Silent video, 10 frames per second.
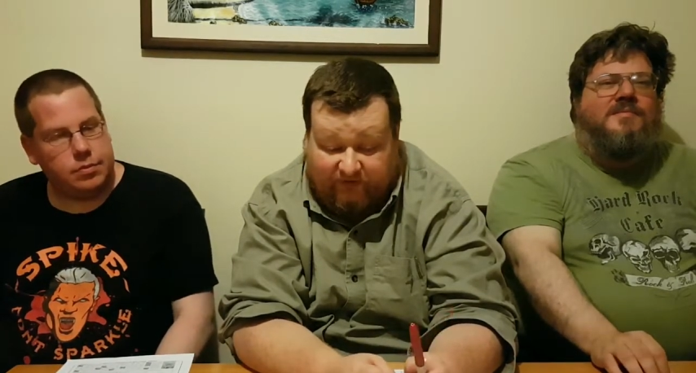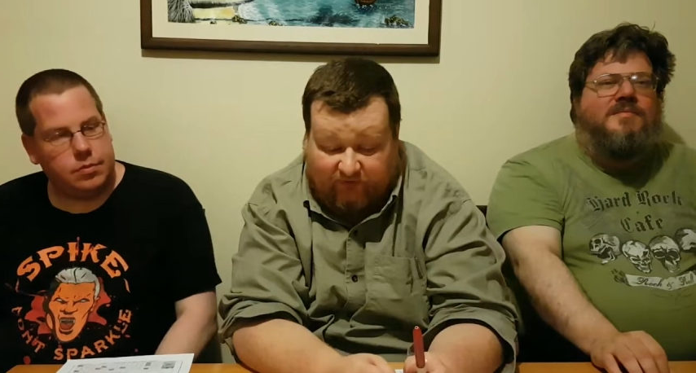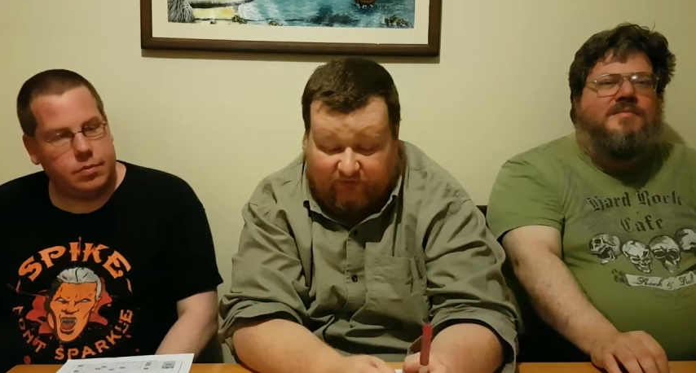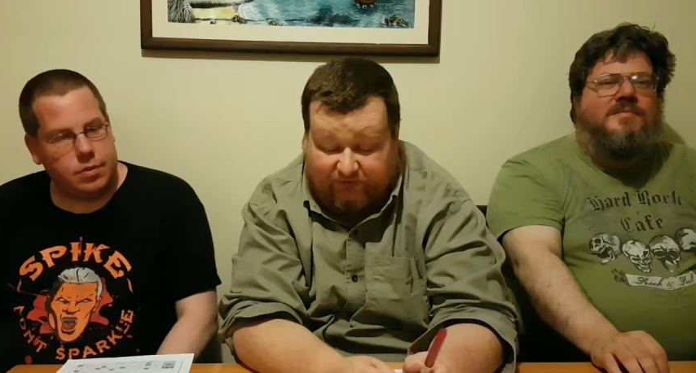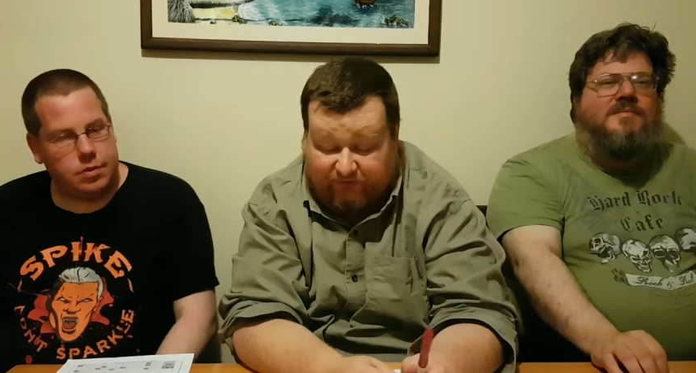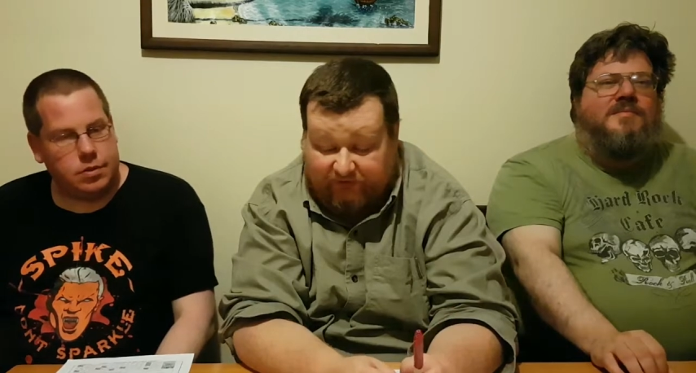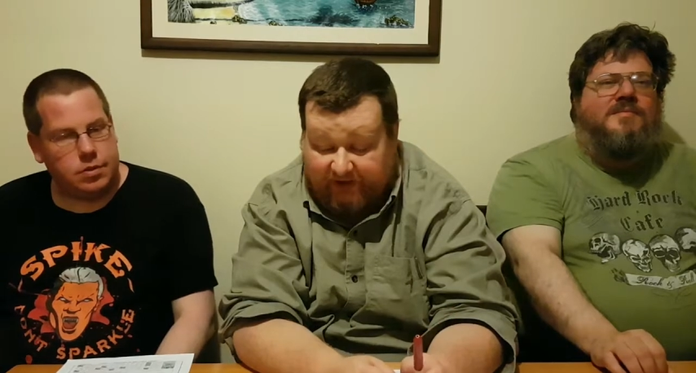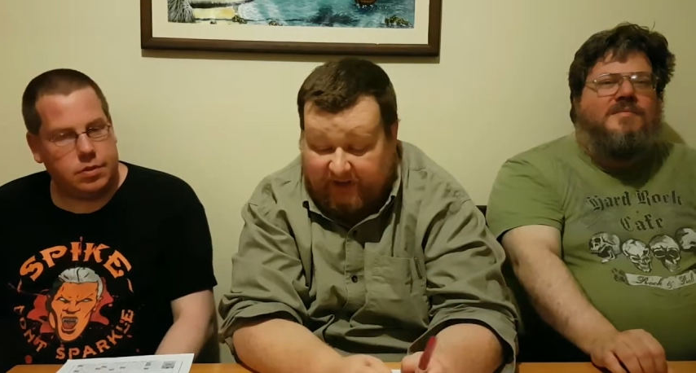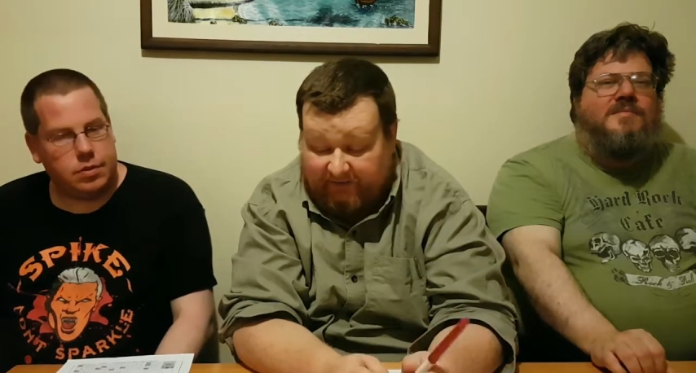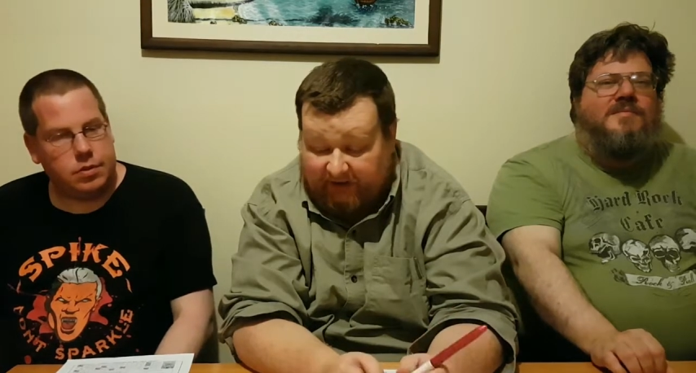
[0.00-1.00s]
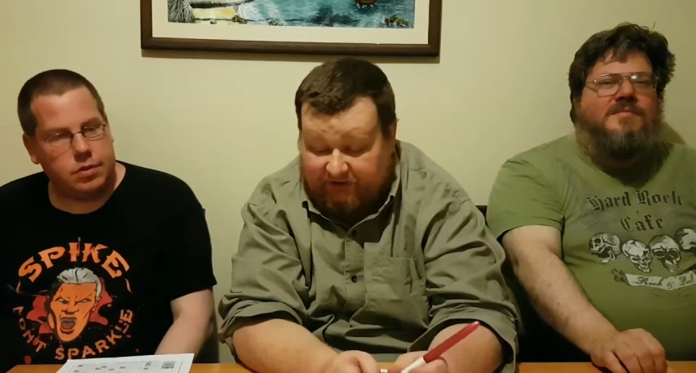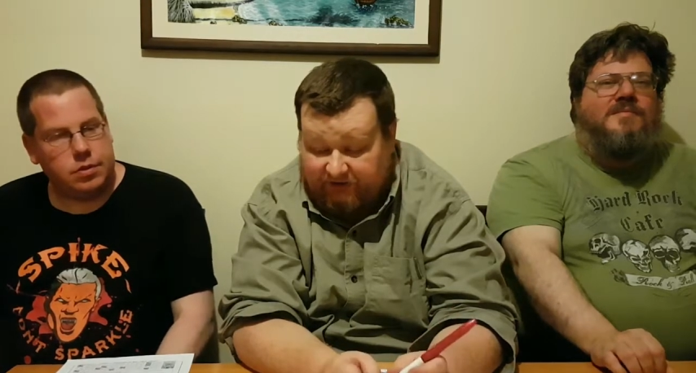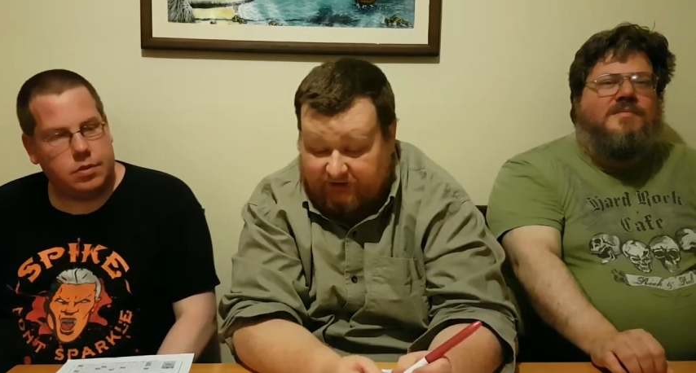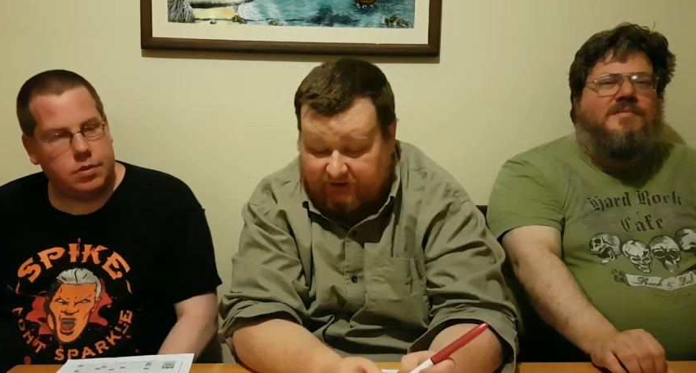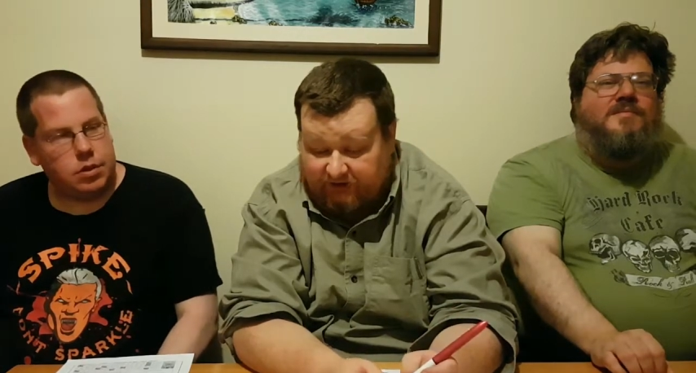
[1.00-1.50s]
Speaker 1: This one was pretty
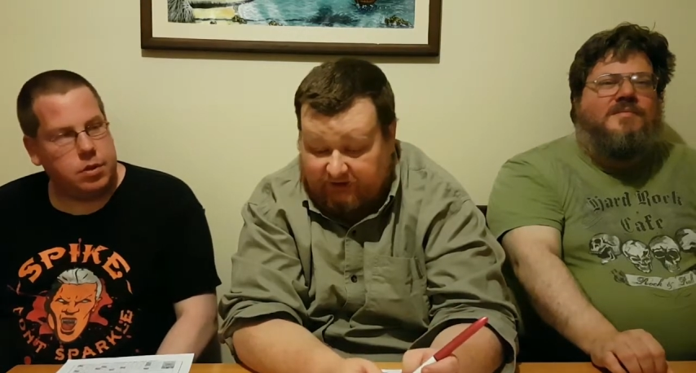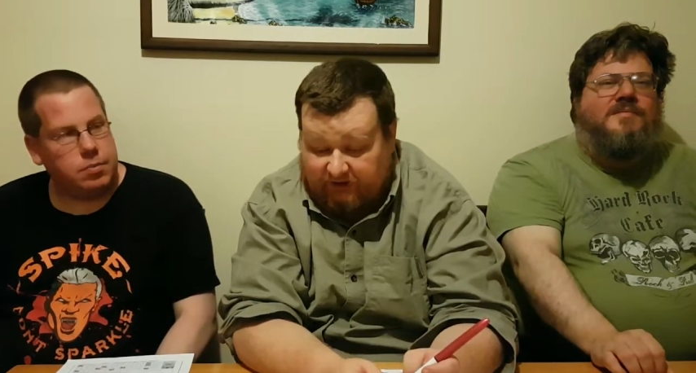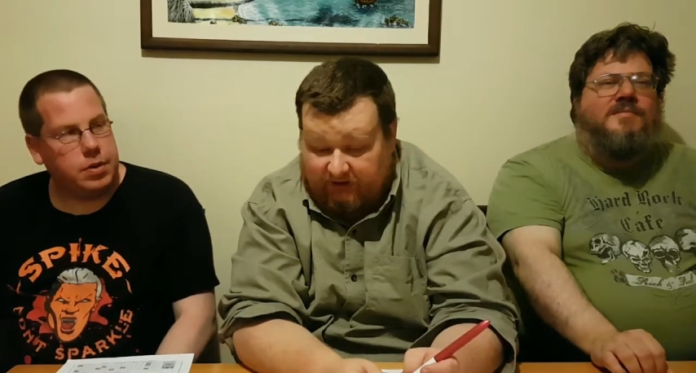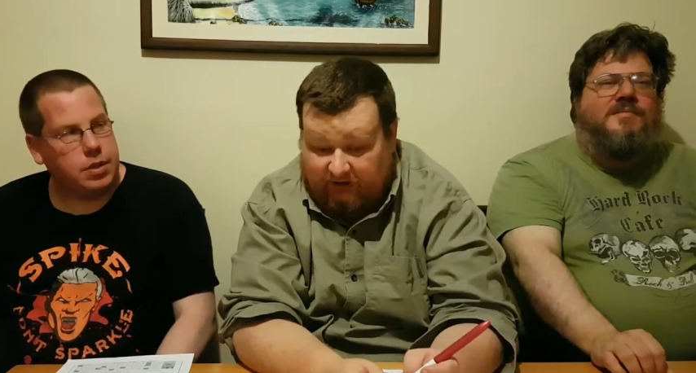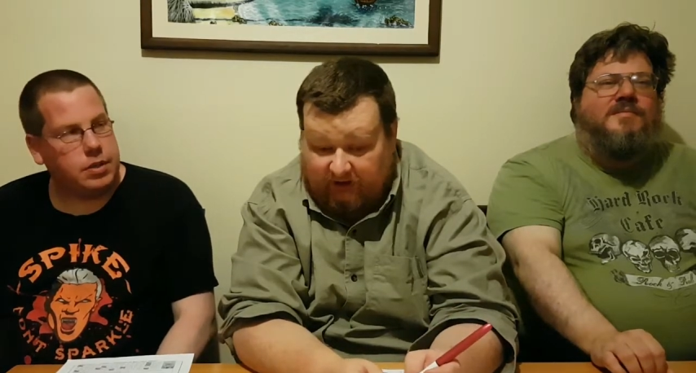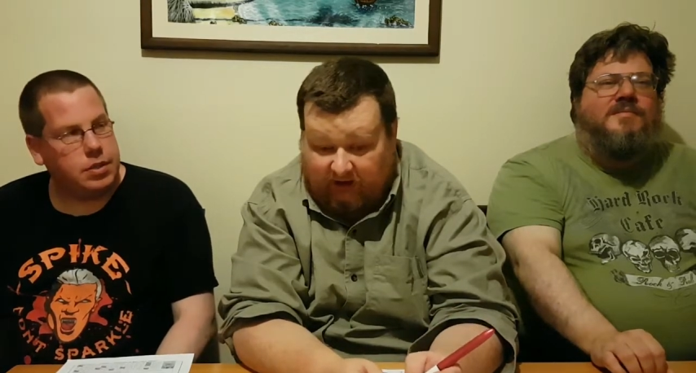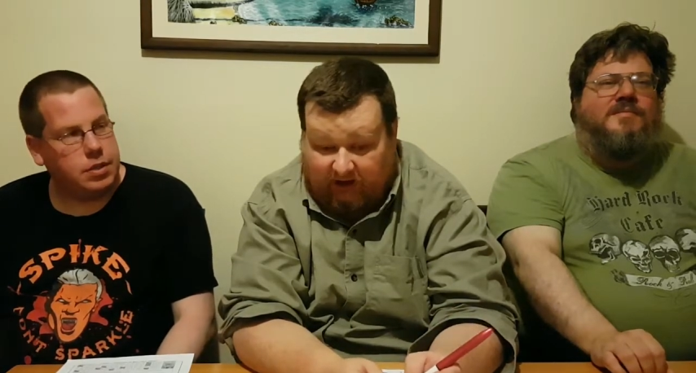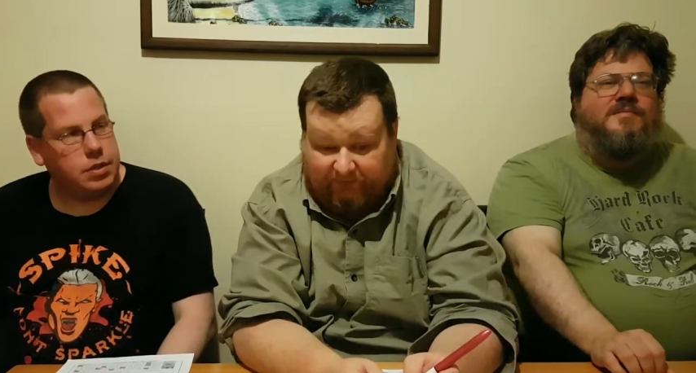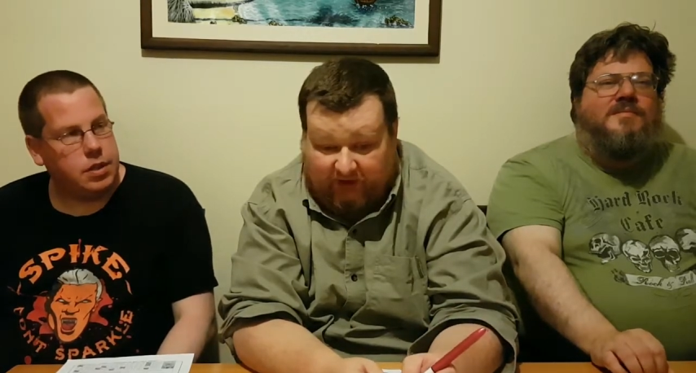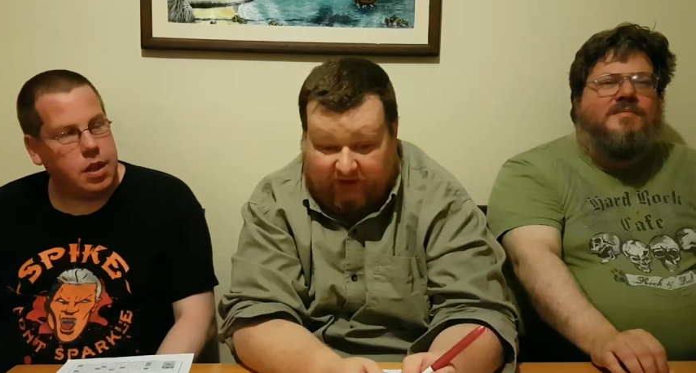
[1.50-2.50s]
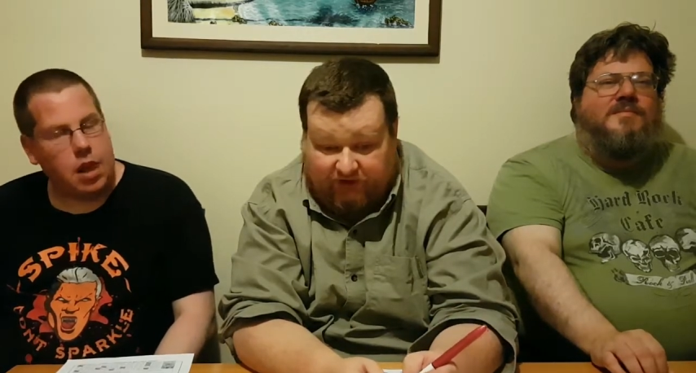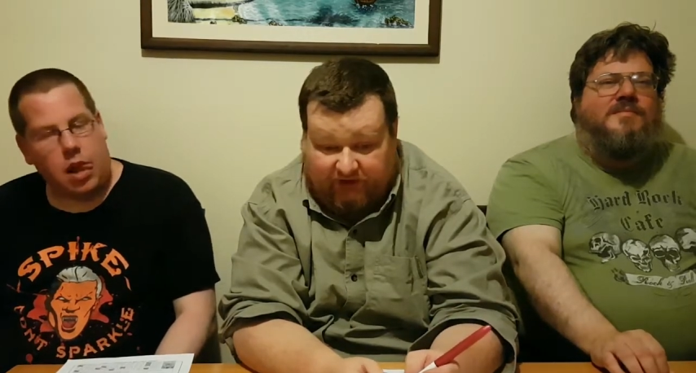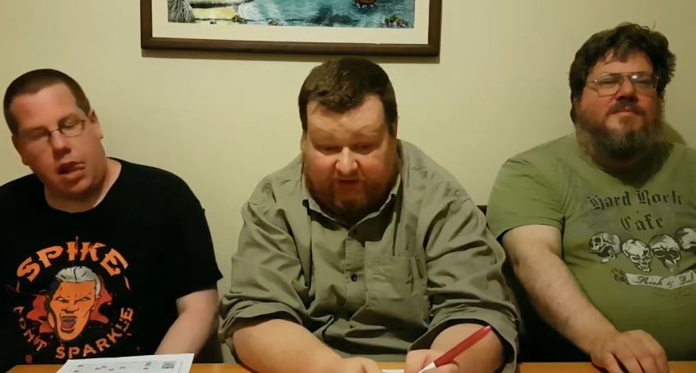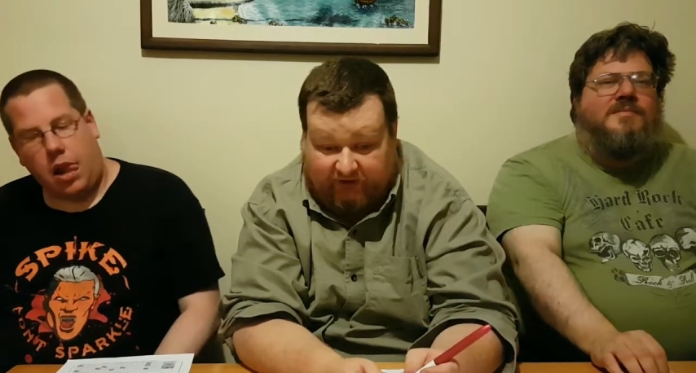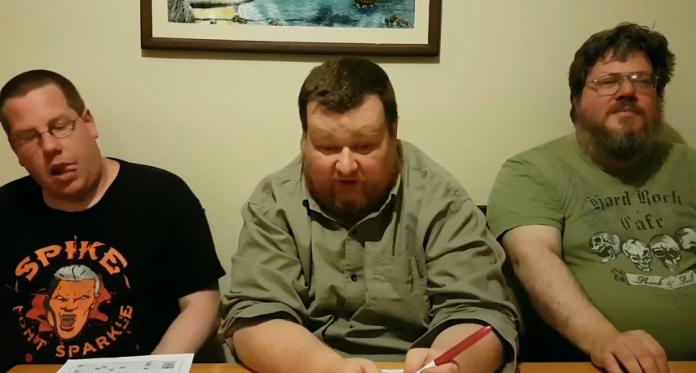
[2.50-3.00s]
much unpunched.
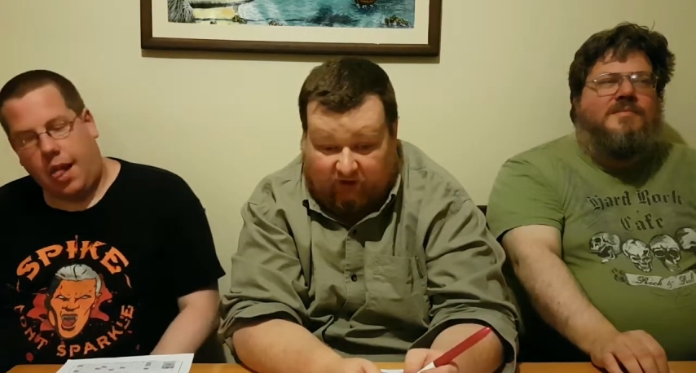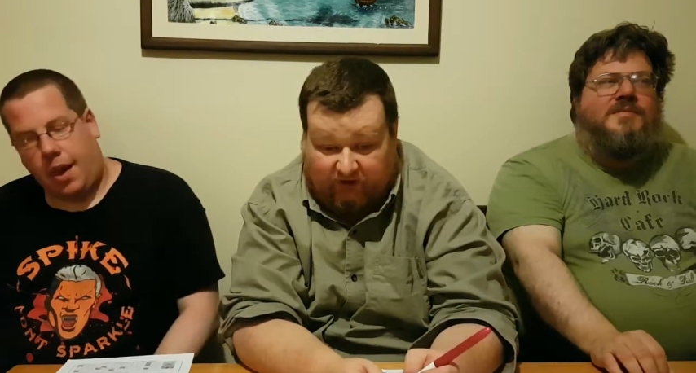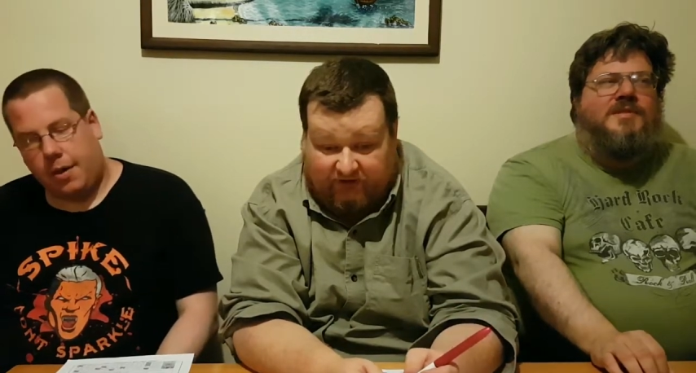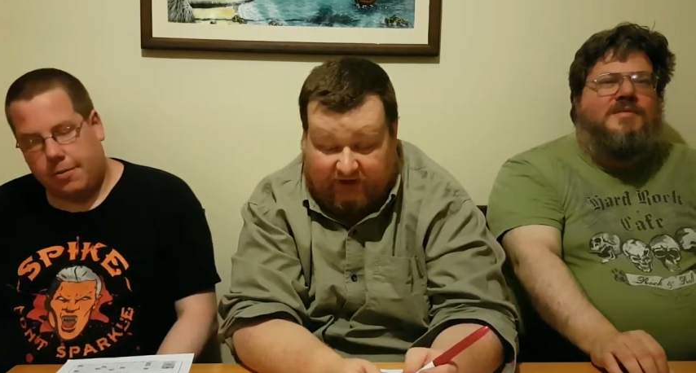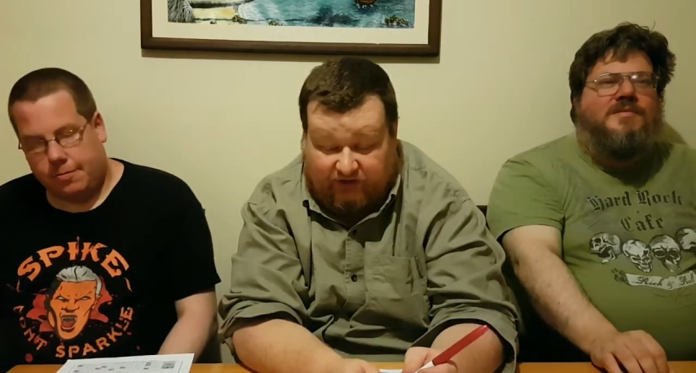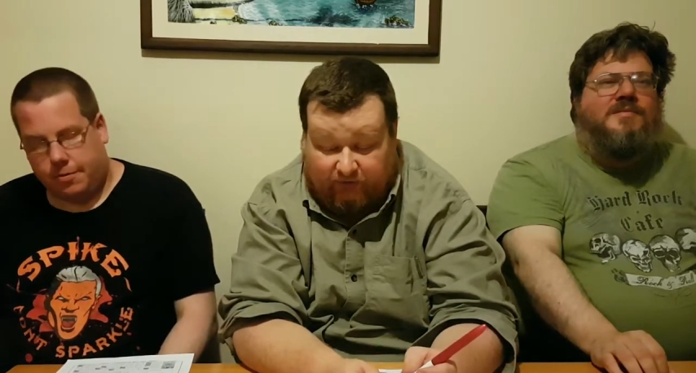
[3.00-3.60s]
Unpunched, like all the things